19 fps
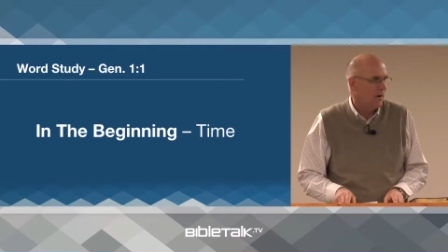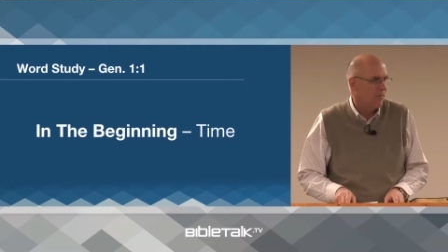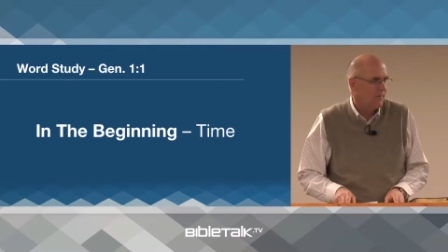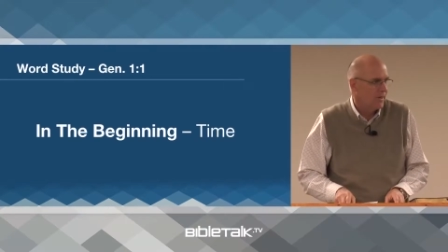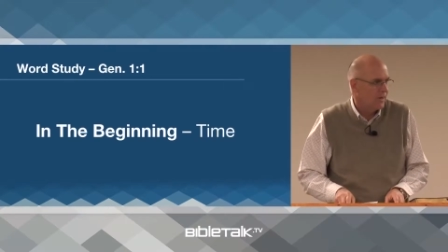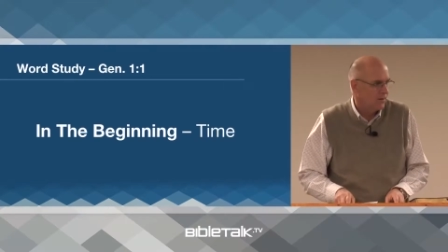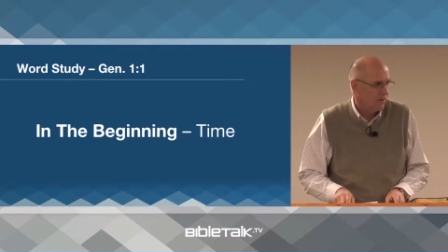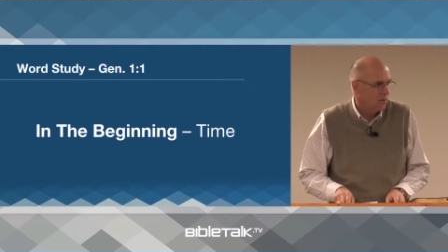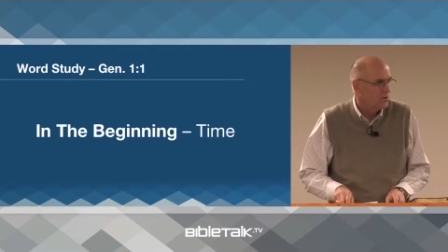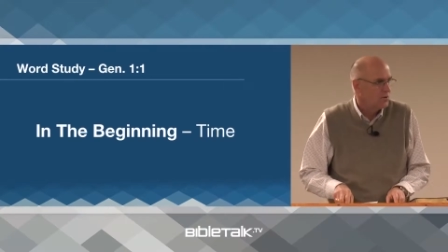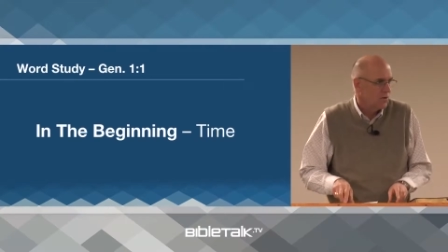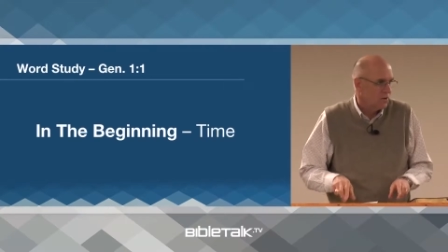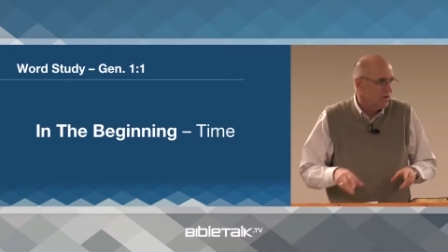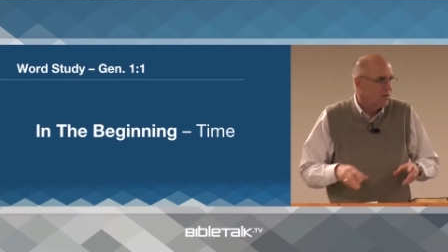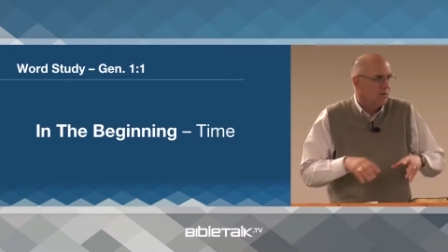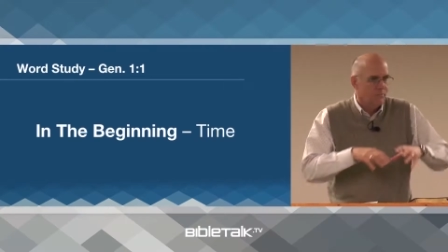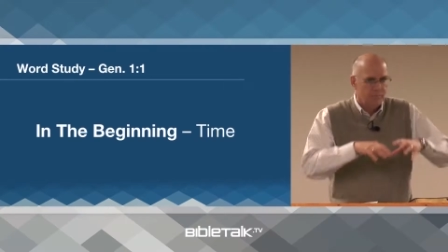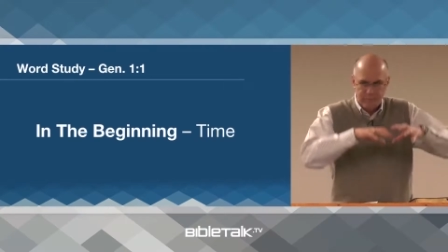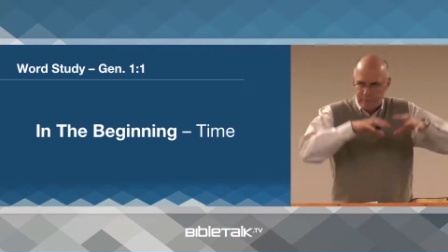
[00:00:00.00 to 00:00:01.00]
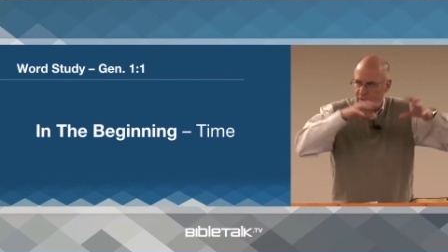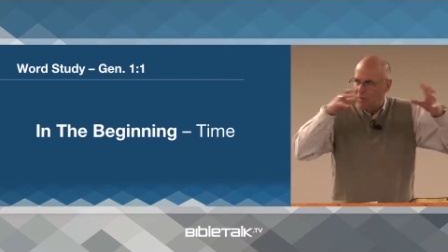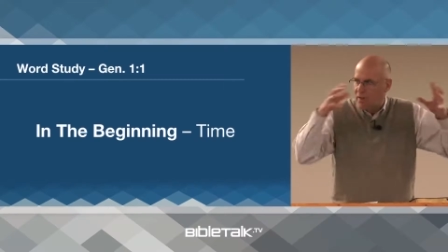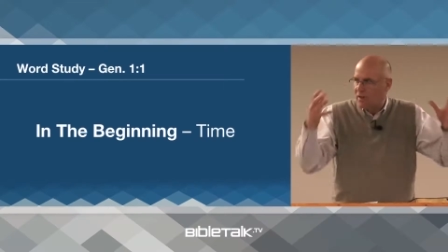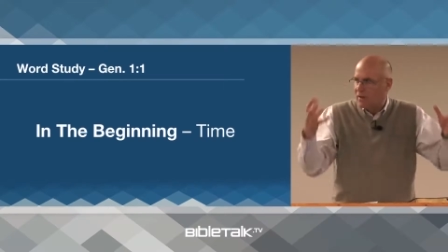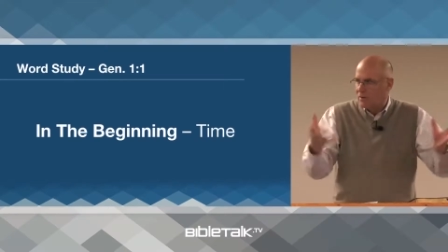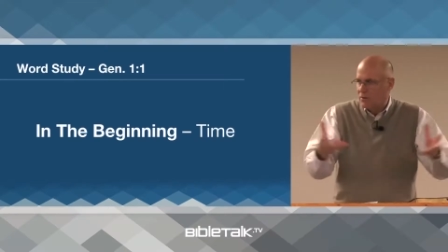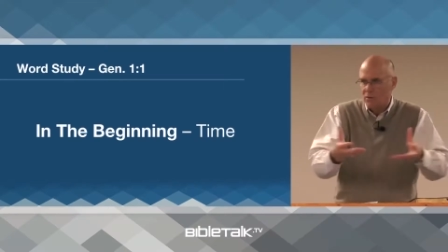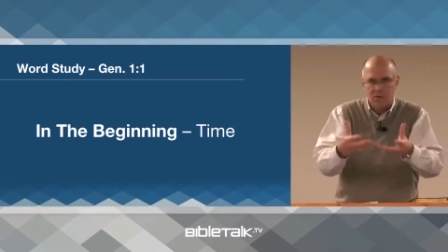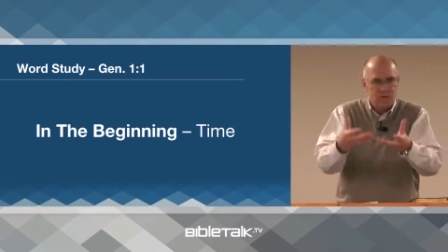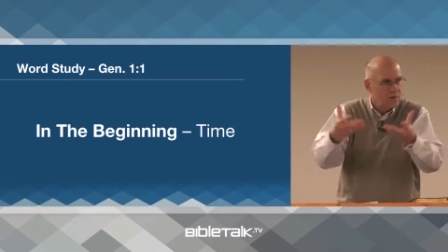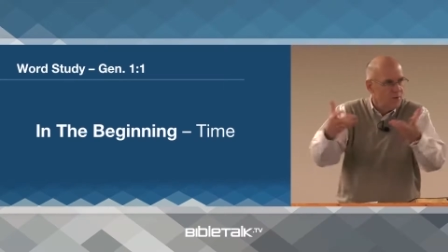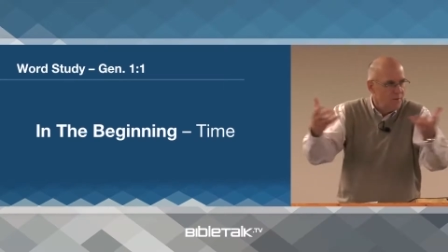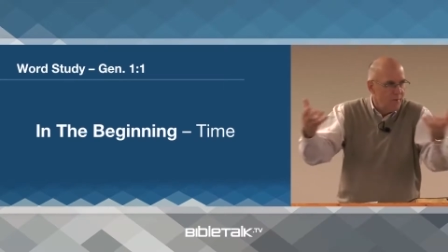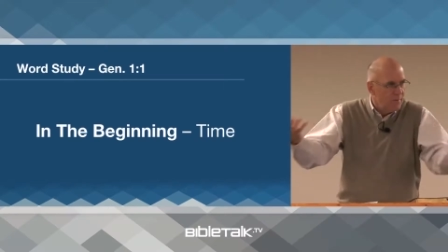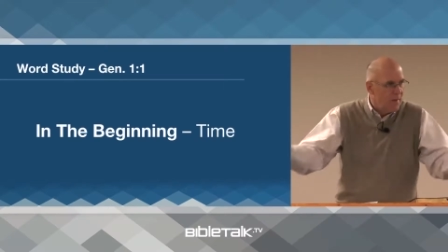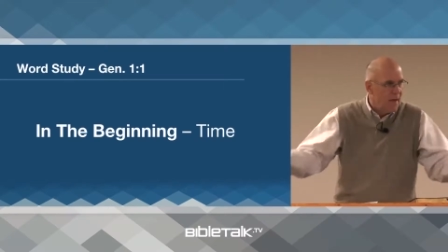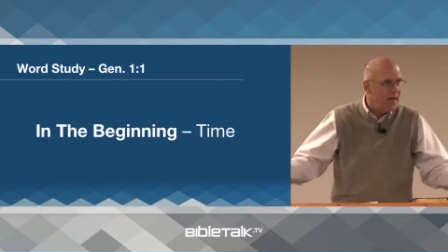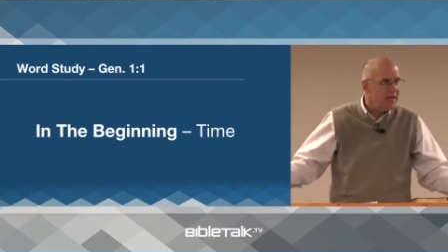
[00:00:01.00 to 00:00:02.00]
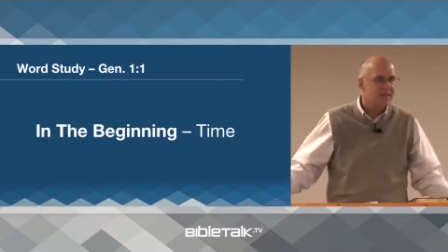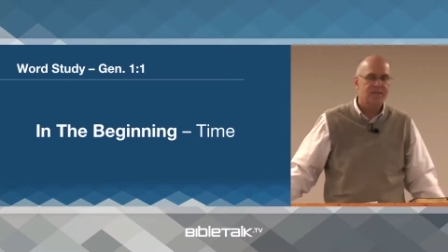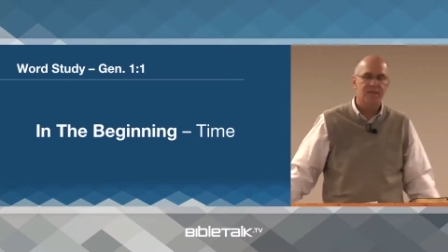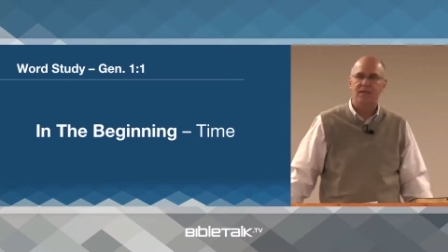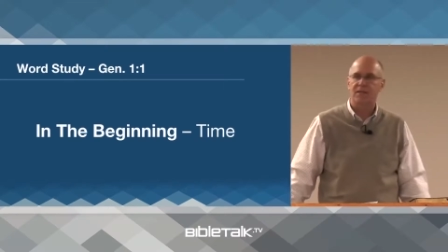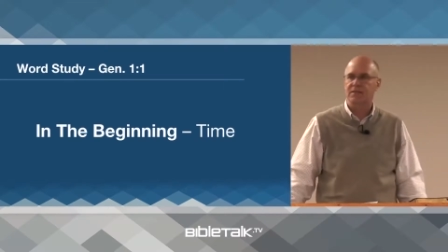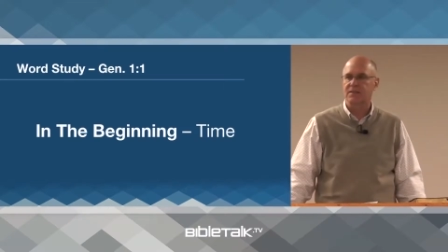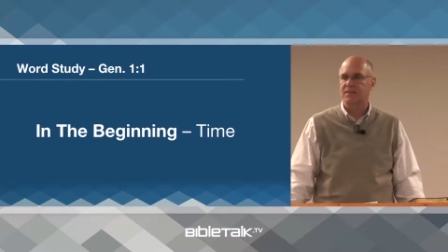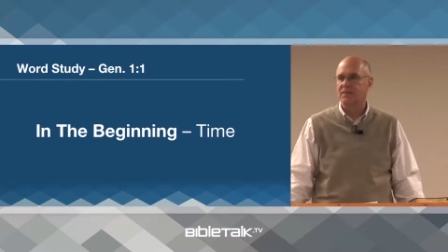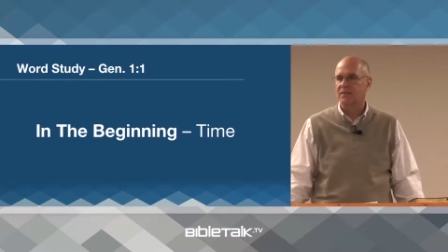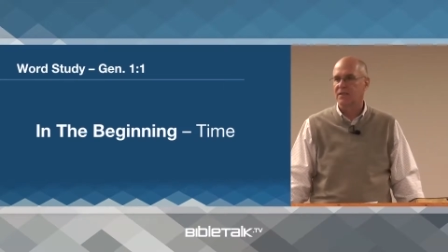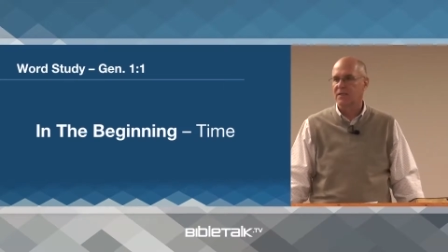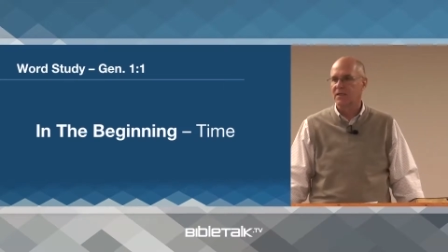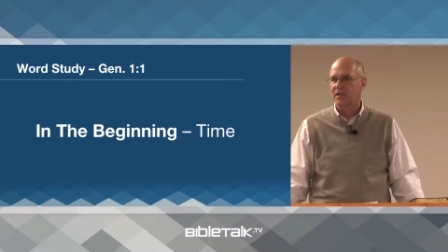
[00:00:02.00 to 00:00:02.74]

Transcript: I mean, those are the basics.